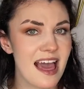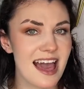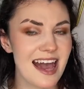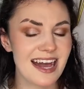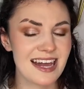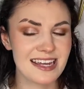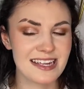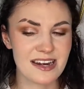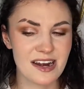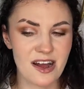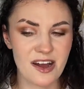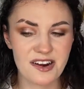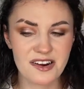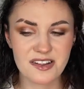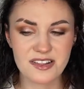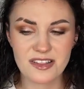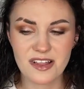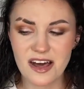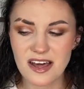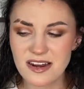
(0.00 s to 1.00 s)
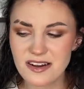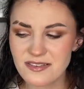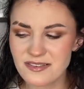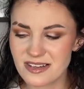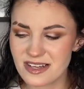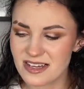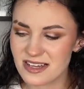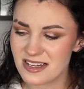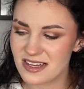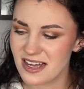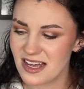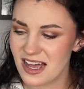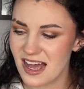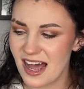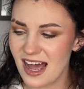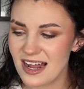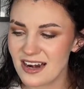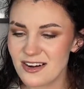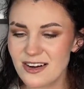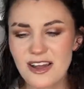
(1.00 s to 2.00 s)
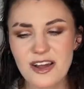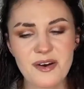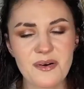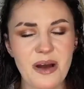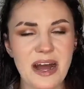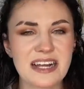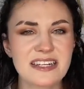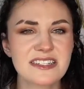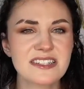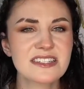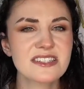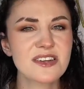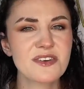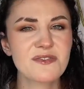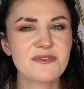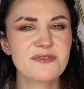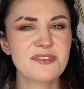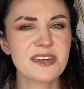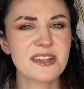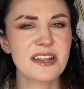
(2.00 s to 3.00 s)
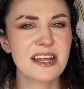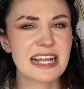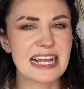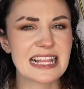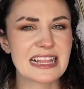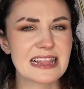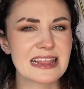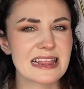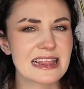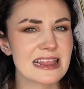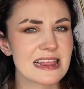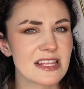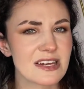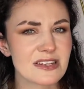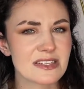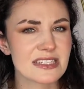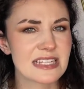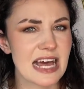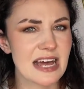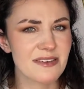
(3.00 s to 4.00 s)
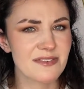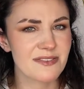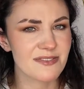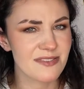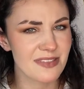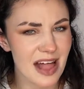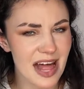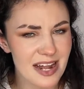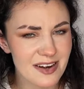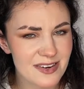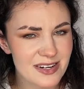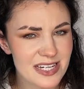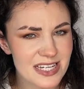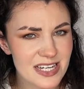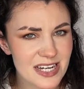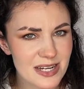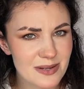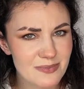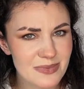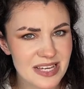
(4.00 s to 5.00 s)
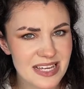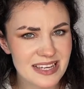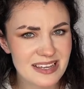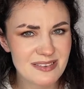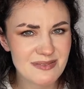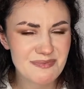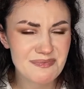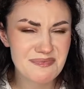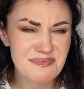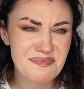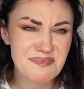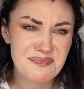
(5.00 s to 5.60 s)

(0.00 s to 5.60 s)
And on a lot of, I don't know, I just don't feel like it looks that flattering on me.